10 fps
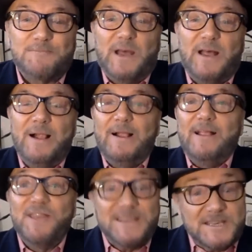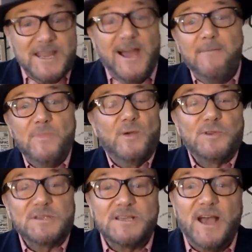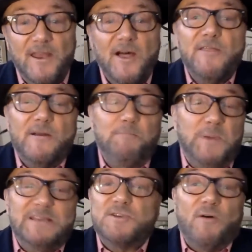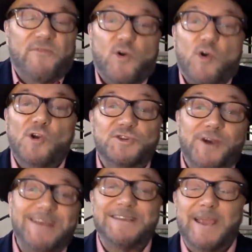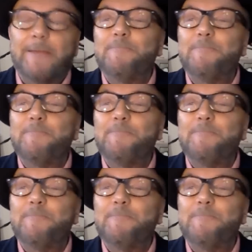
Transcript: But this time, there was another piece of cross-dressing.